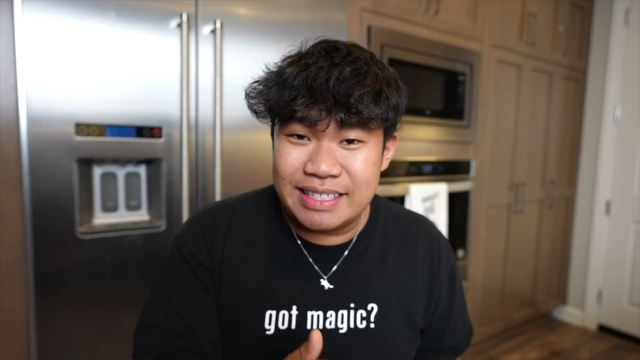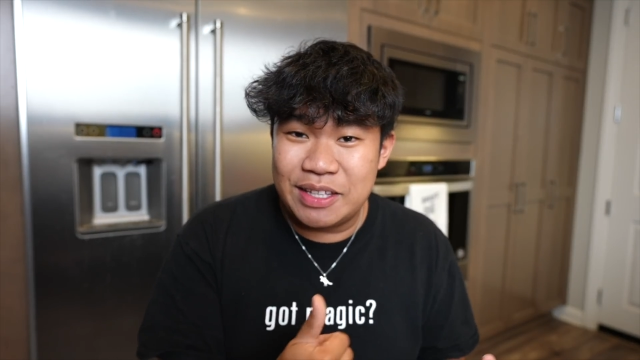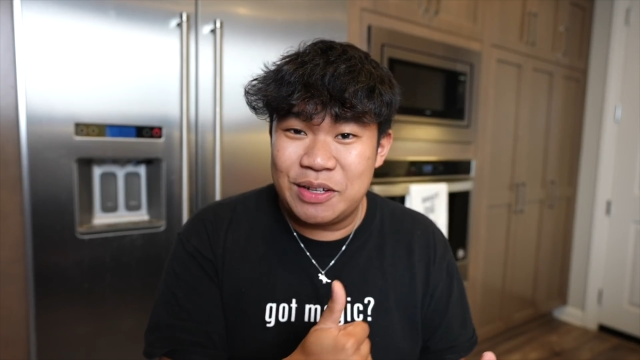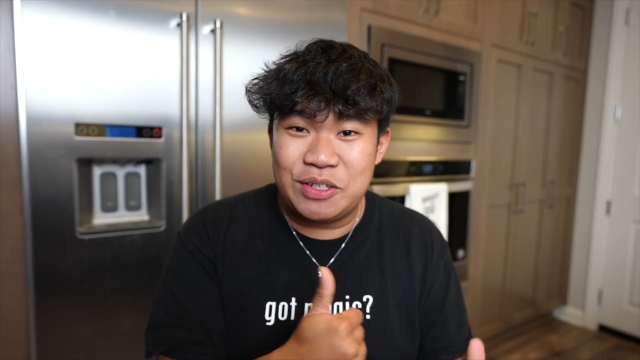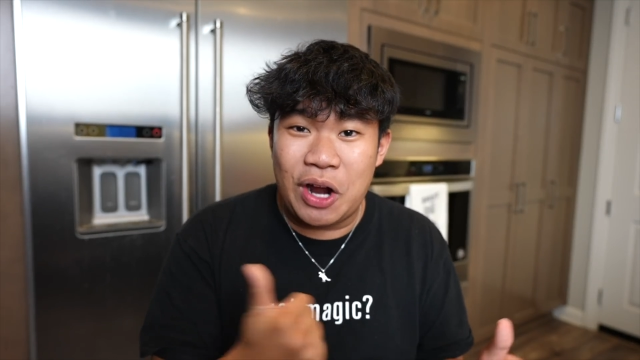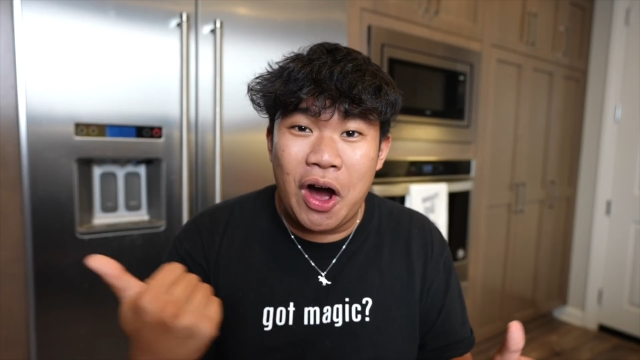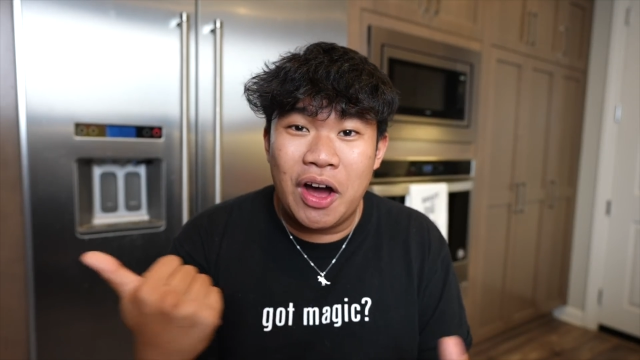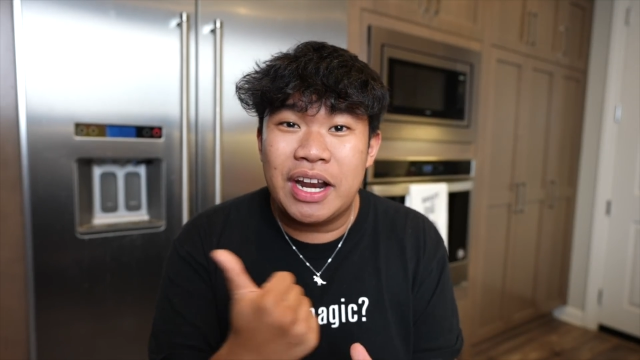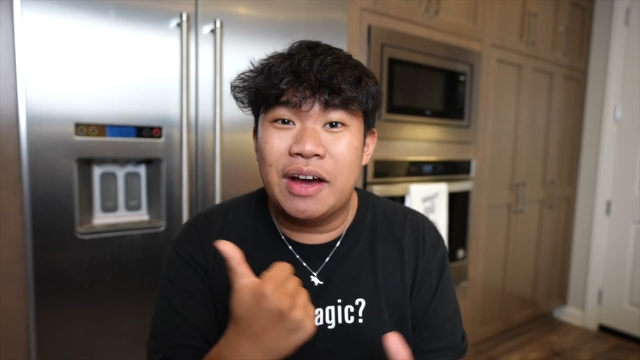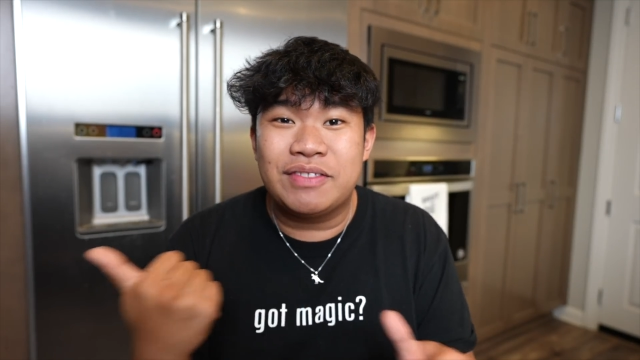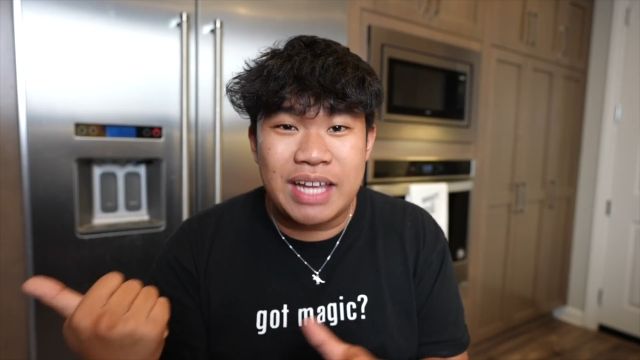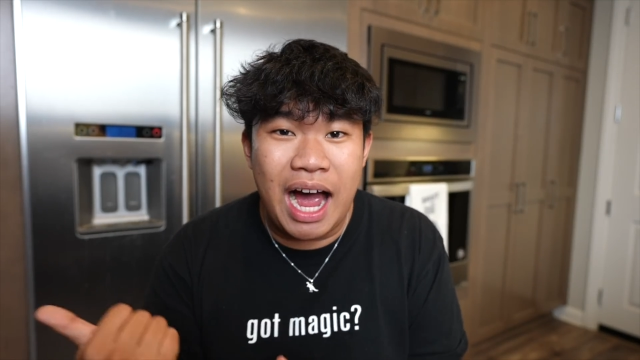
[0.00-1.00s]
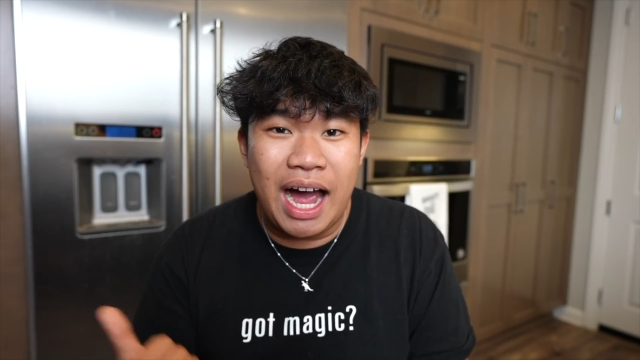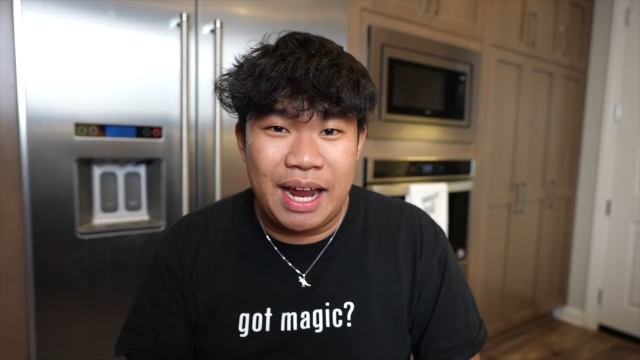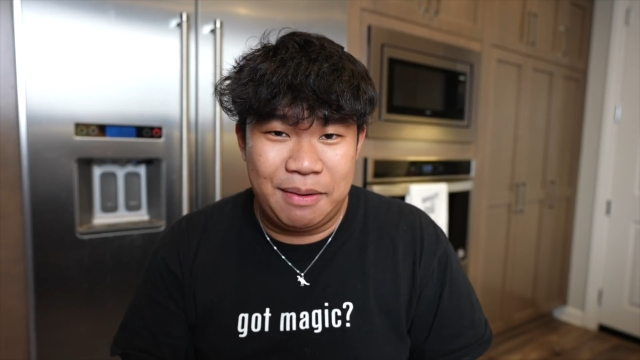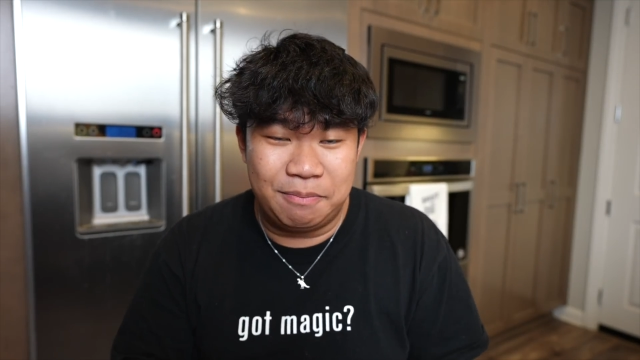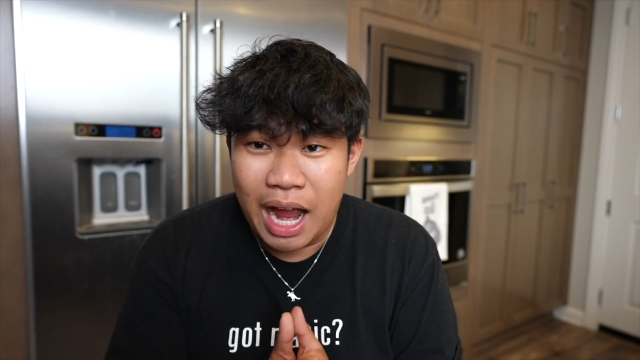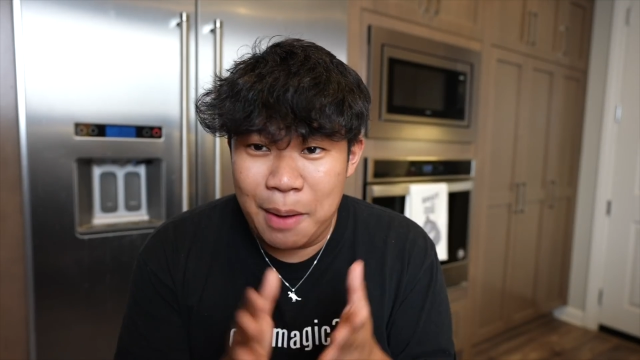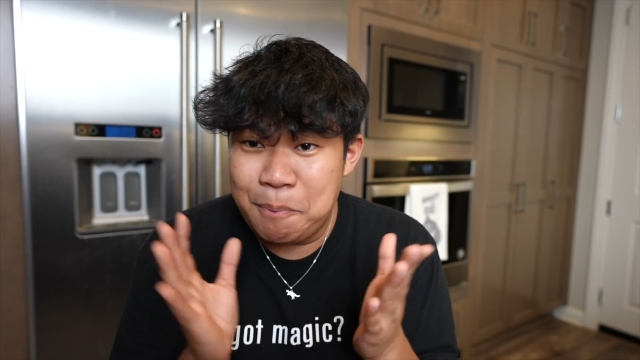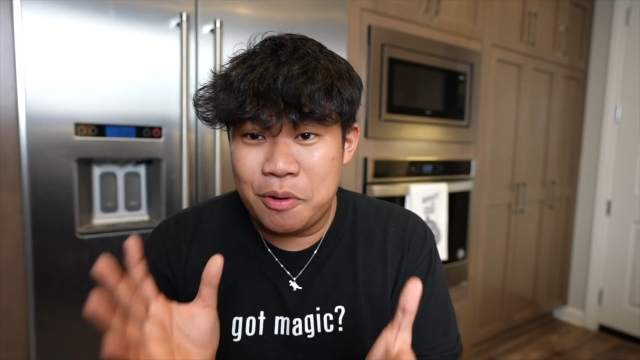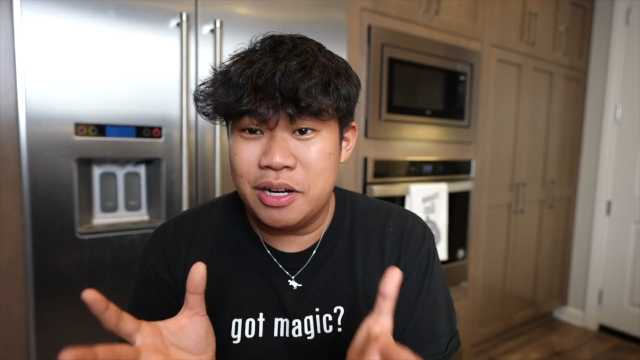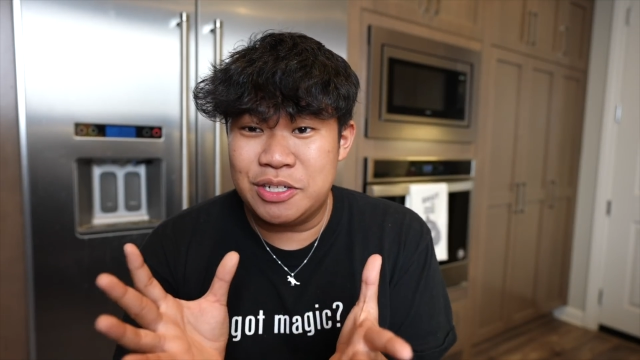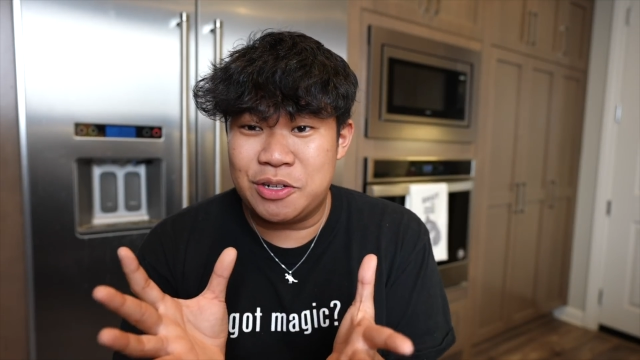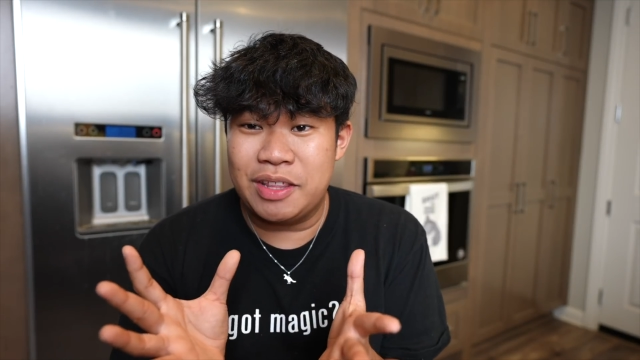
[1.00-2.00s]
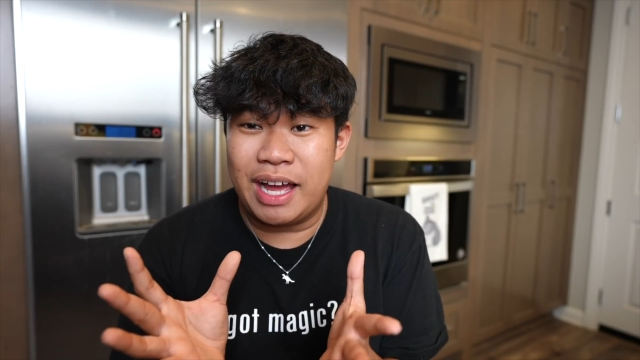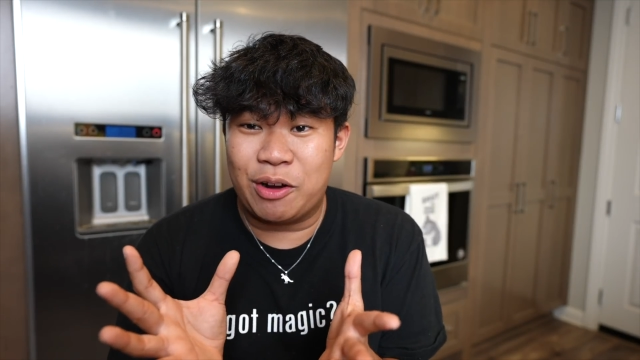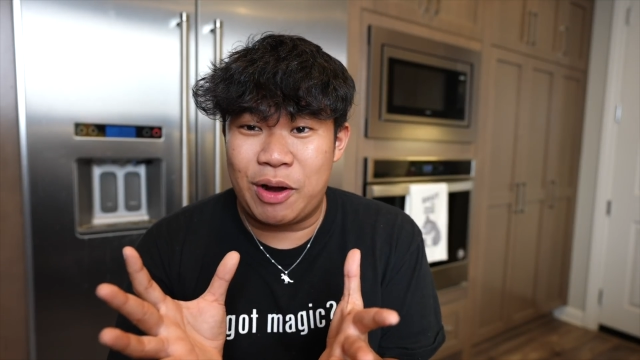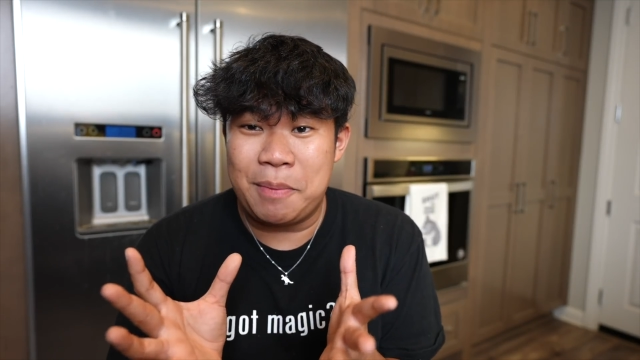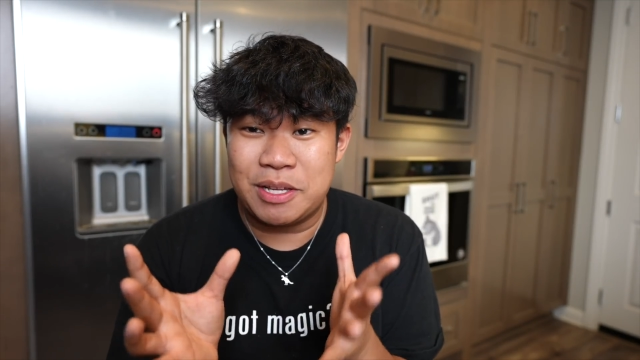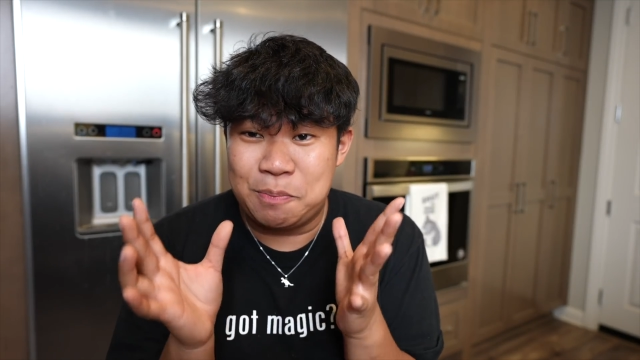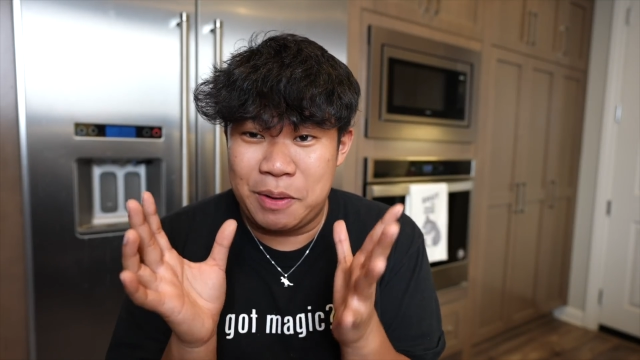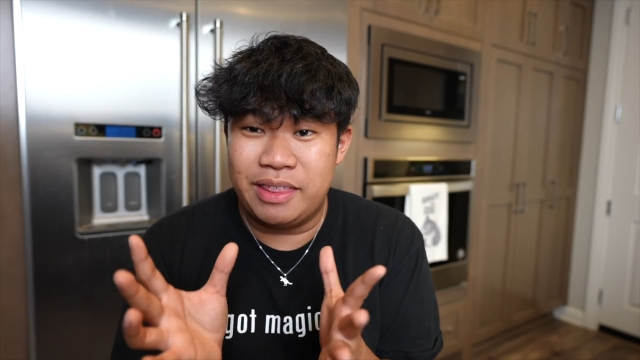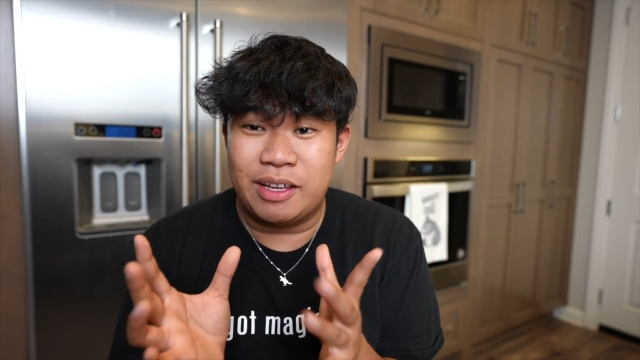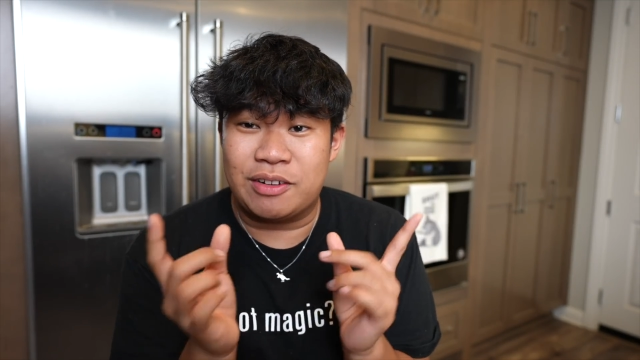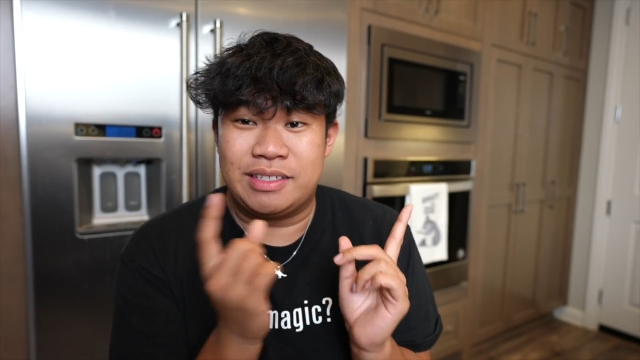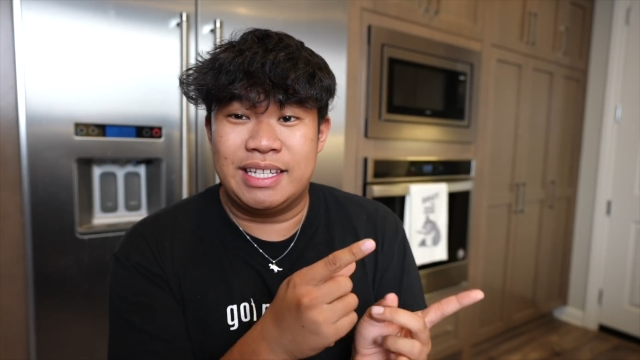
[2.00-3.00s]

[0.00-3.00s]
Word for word: the dawn of time. I'm pretty sure that grape has been there